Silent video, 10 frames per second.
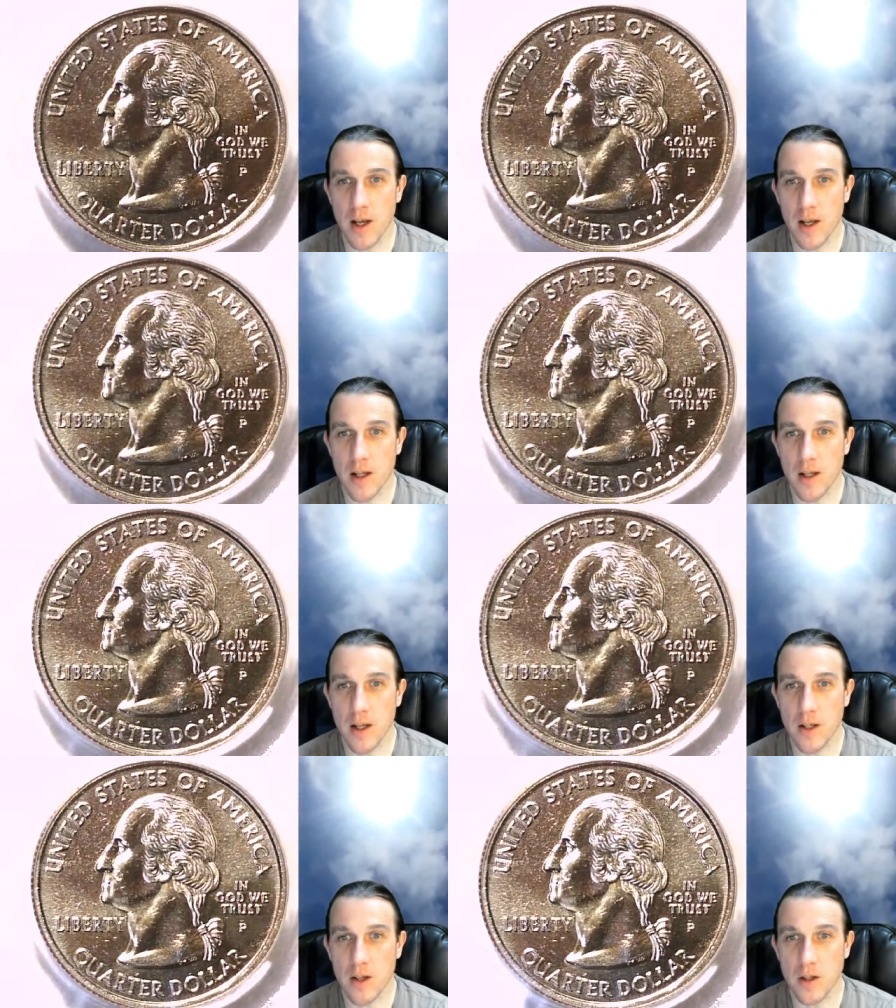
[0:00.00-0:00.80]
and
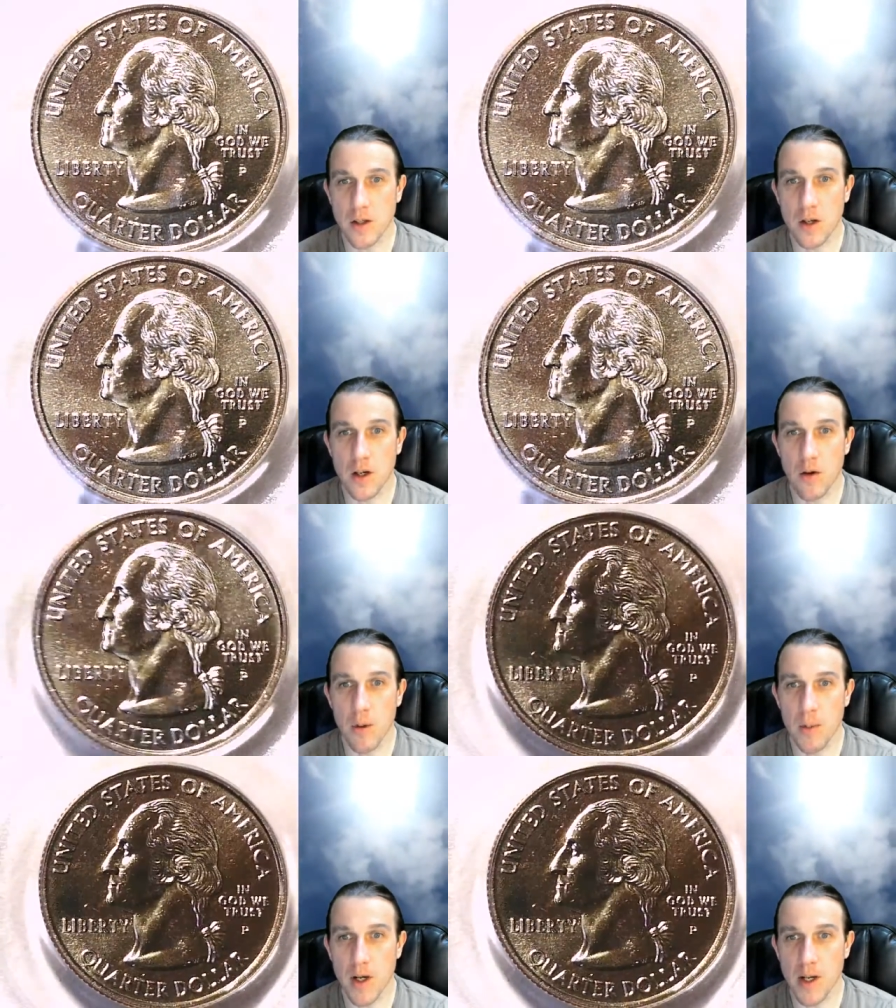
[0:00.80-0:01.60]
then it's also going to go
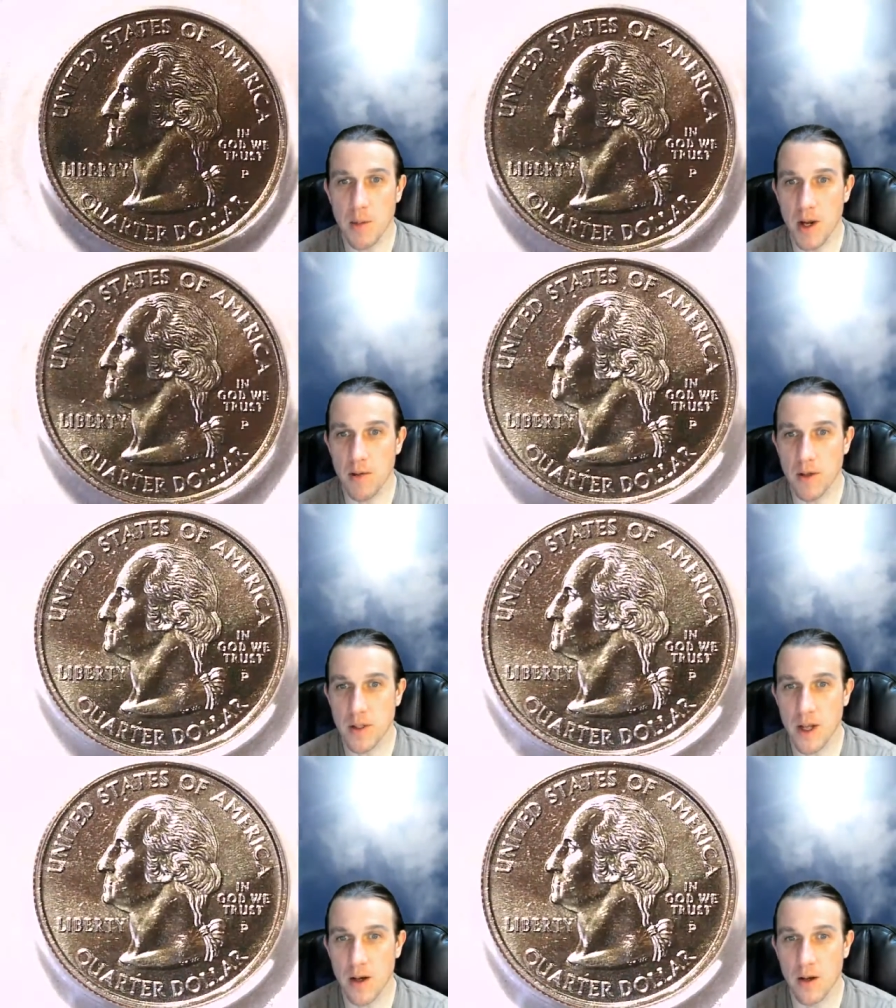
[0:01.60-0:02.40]
up on eBay for
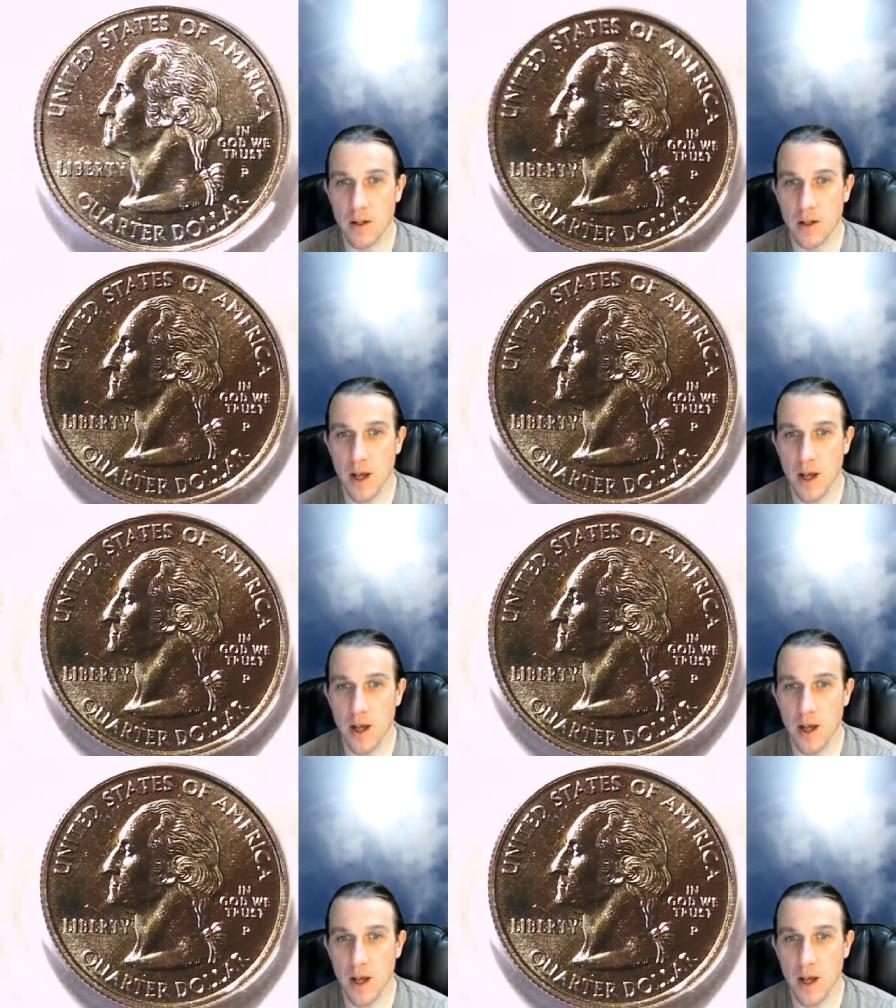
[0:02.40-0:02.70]
sale.